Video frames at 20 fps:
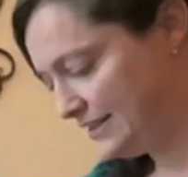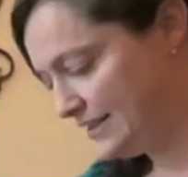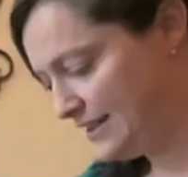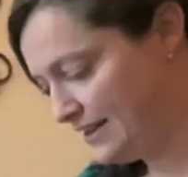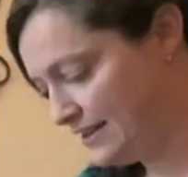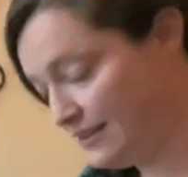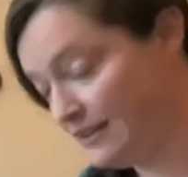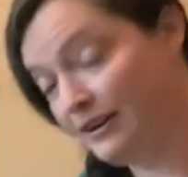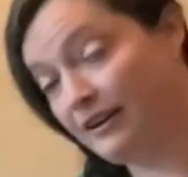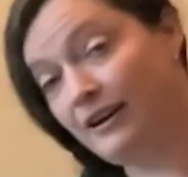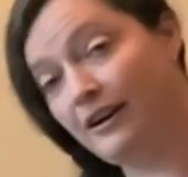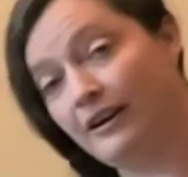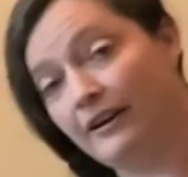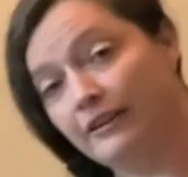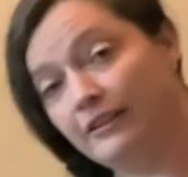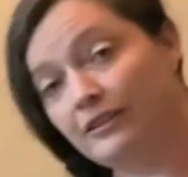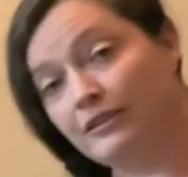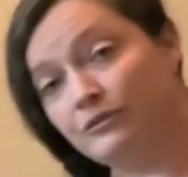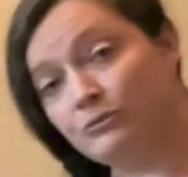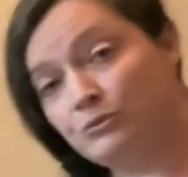there are
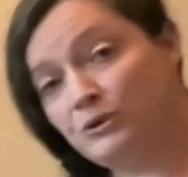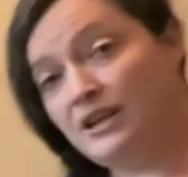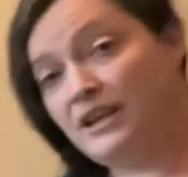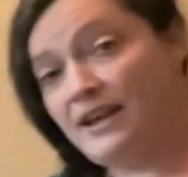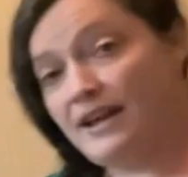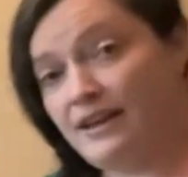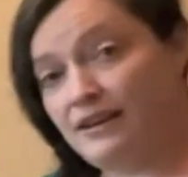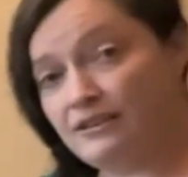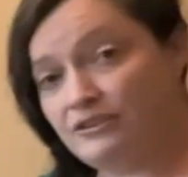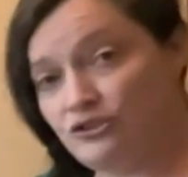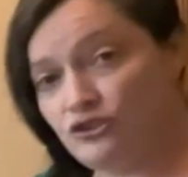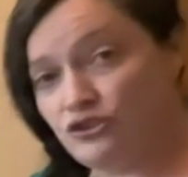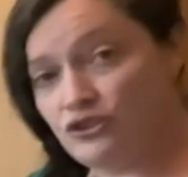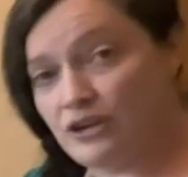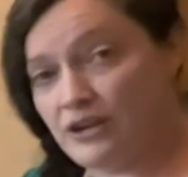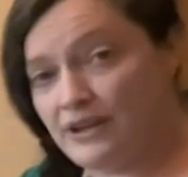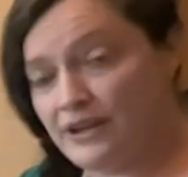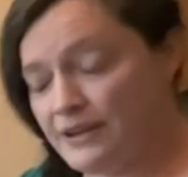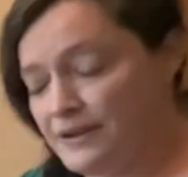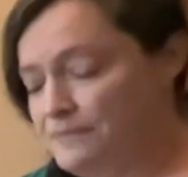3
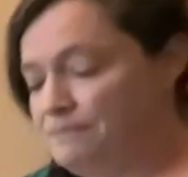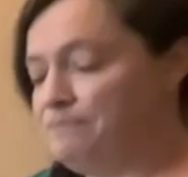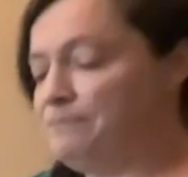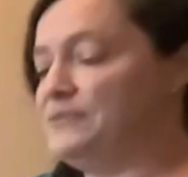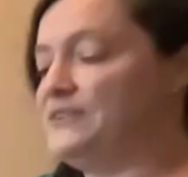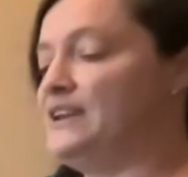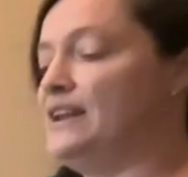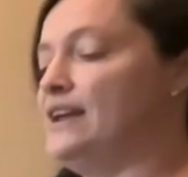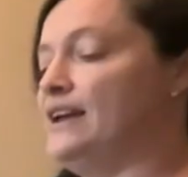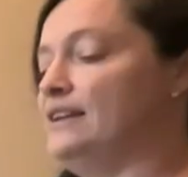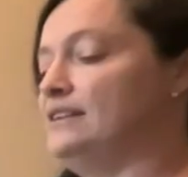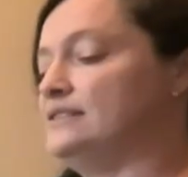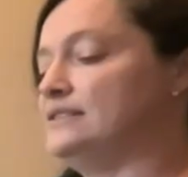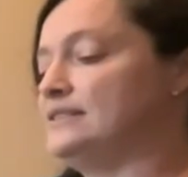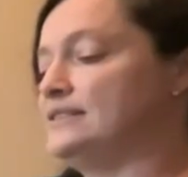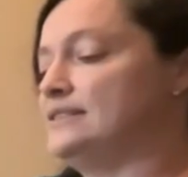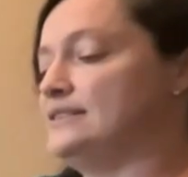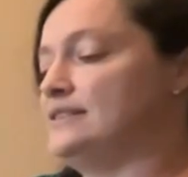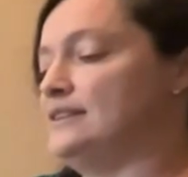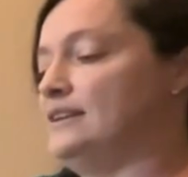extra nuts
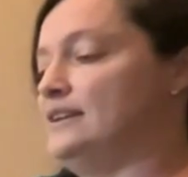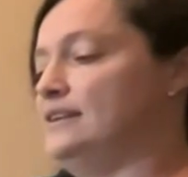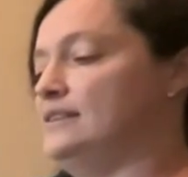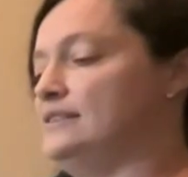that